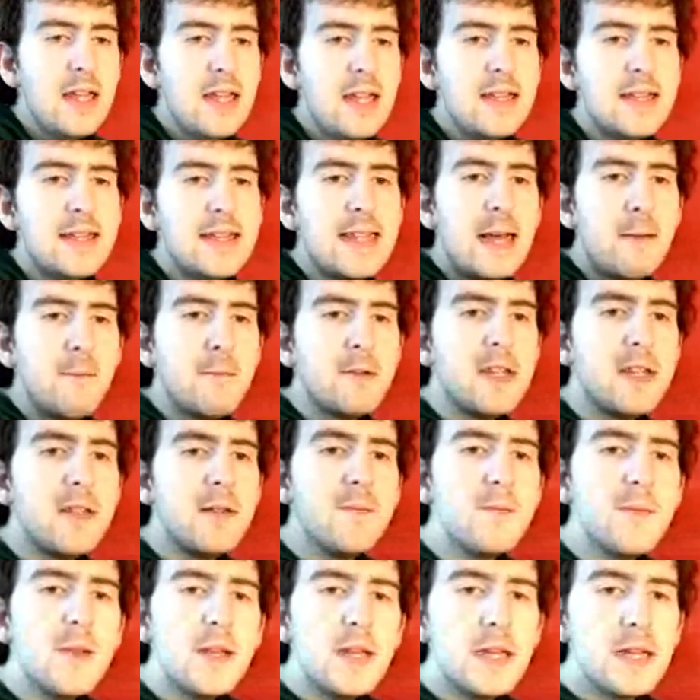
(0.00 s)
It's sandwiches
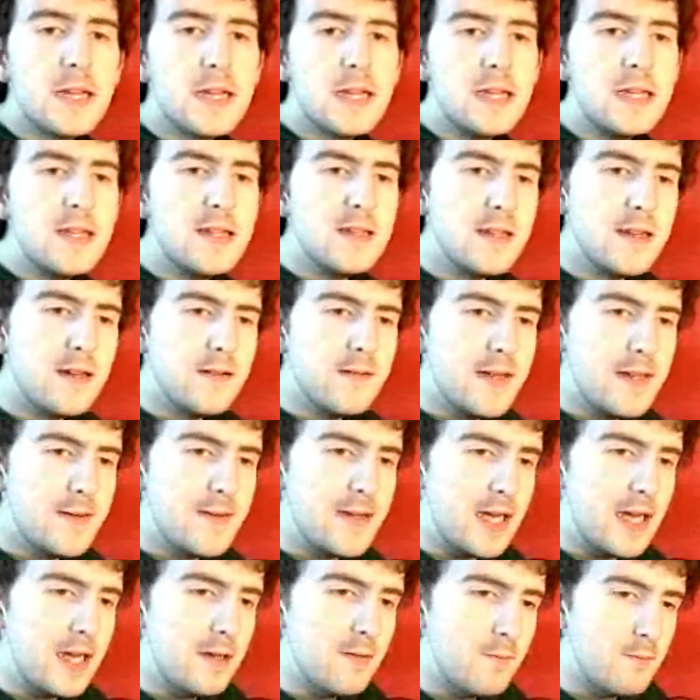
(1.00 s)
and burgers, so here we
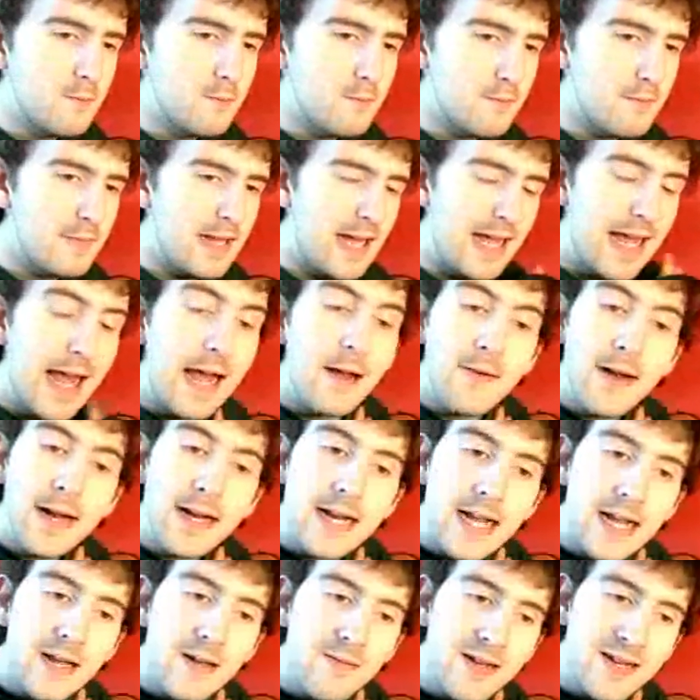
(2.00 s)
go. My area
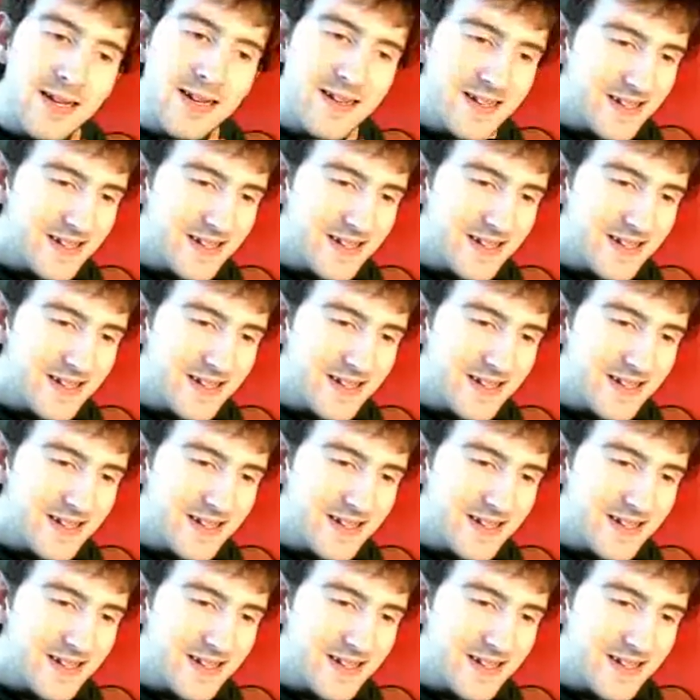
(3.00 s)
now.